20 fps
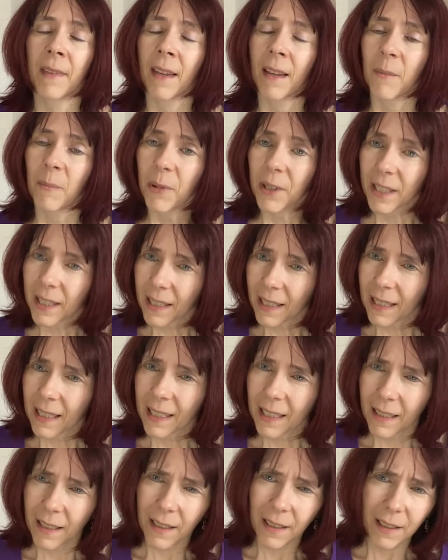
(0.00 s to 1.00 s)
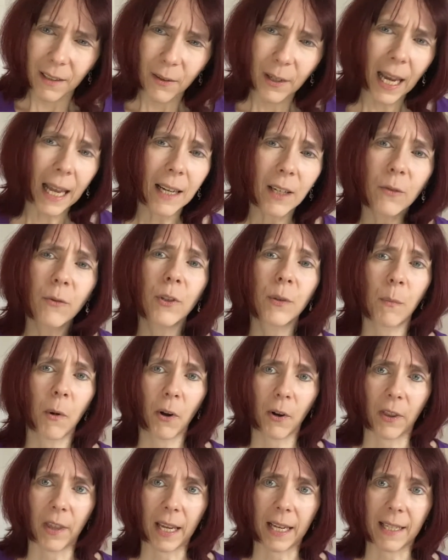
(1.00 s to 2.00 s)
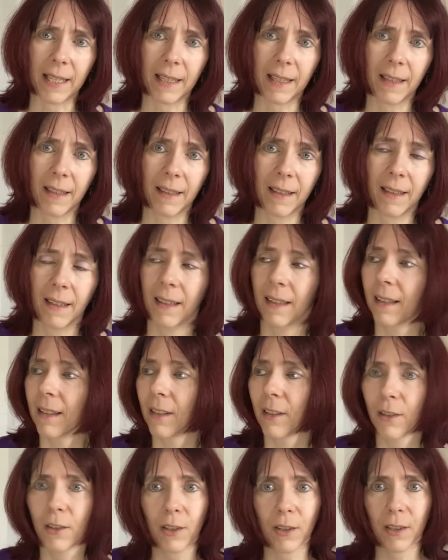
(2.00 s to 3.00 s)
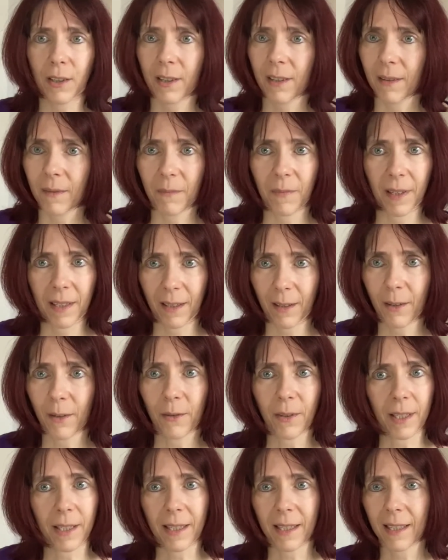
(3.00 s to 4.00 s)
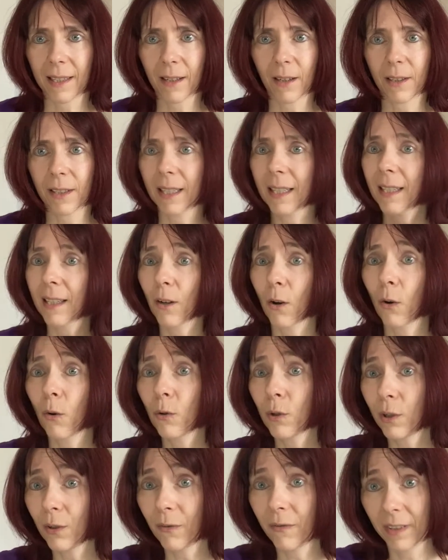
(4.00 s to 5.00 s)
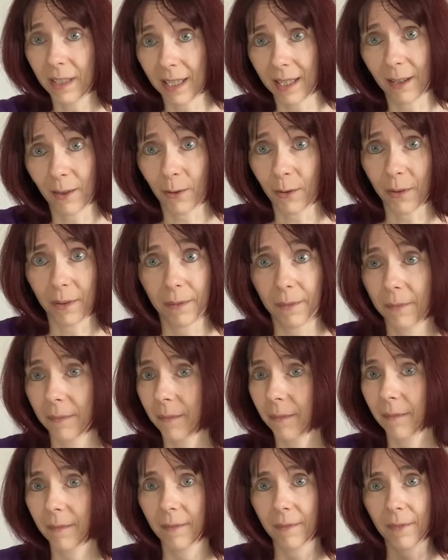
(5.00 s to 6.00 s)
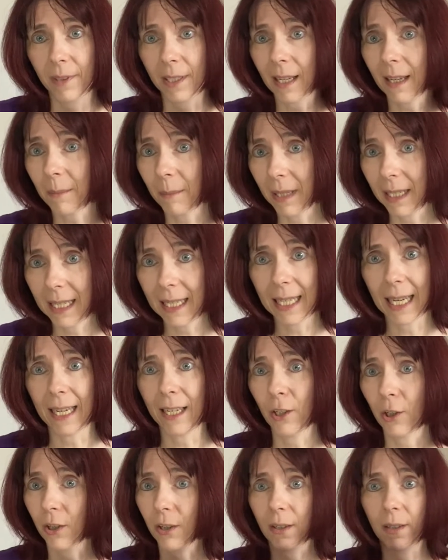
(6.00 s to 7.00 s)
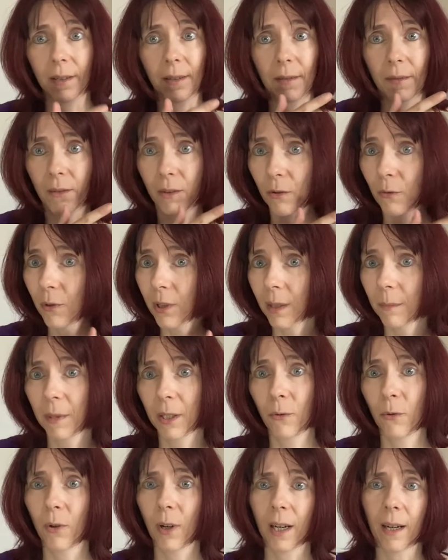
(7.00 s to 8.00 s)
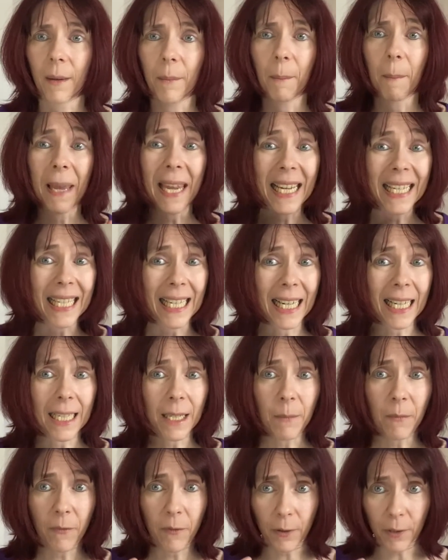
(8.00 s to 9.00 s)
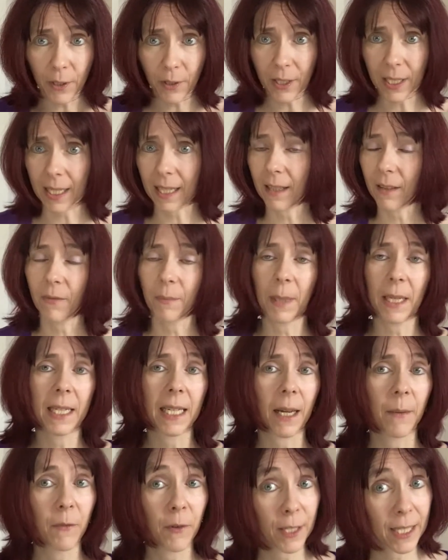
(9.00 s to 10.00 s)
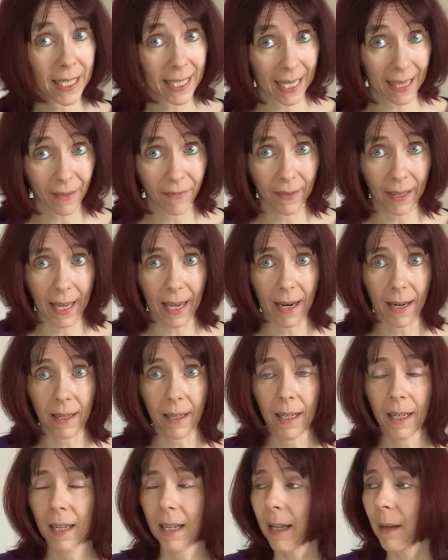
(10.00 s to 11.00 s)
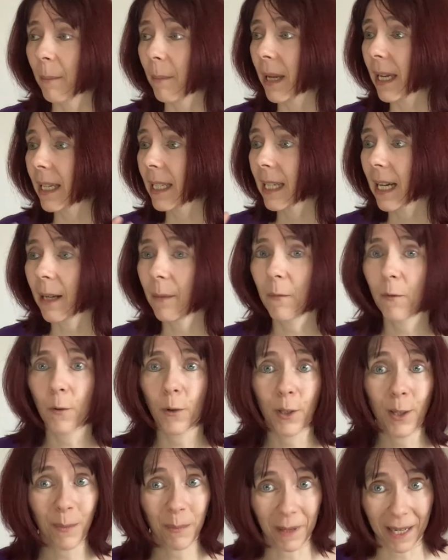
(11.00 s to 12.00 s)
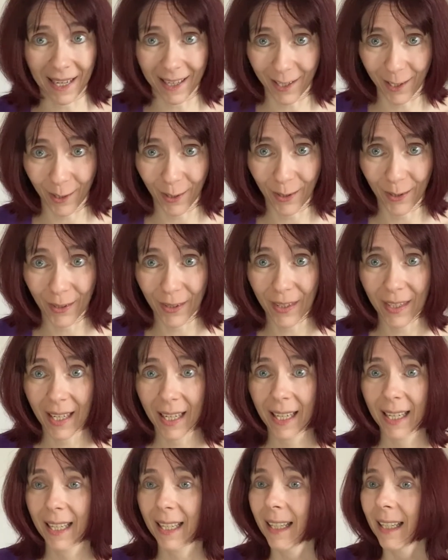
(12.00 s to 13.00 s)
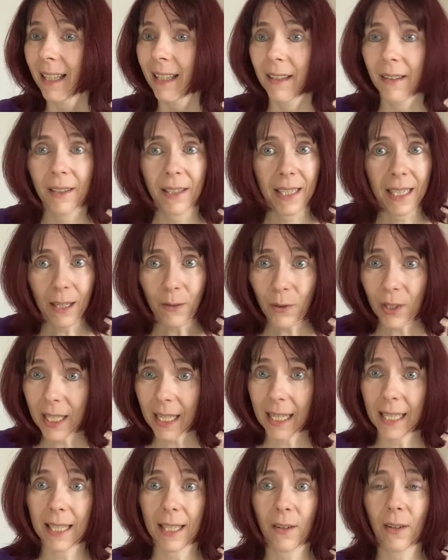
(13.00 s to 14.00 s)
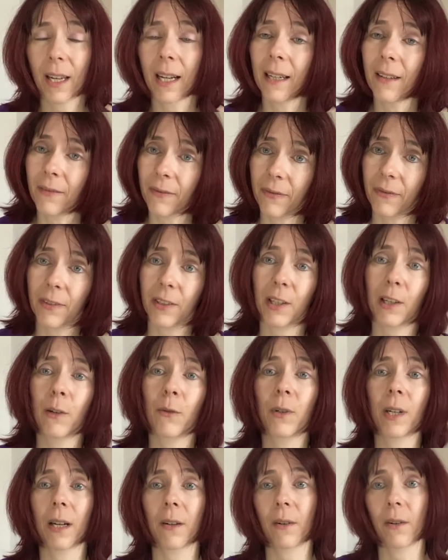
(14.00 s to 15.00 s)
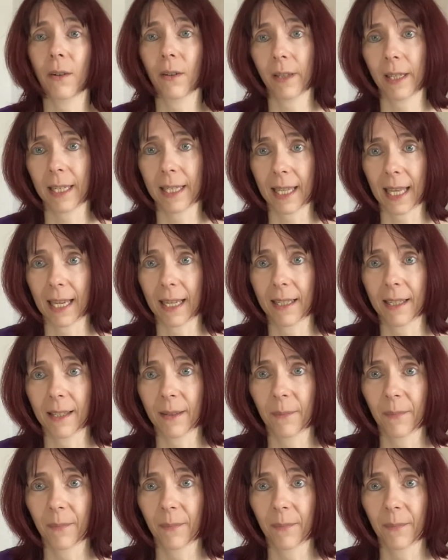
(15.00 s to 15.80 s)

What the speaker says: But you can do small things. Just, this is a whole new video. Start meditation, do some yoga, make time for yourself, make time for self-care, make time for your passions, downsize your life, slow down, all these things.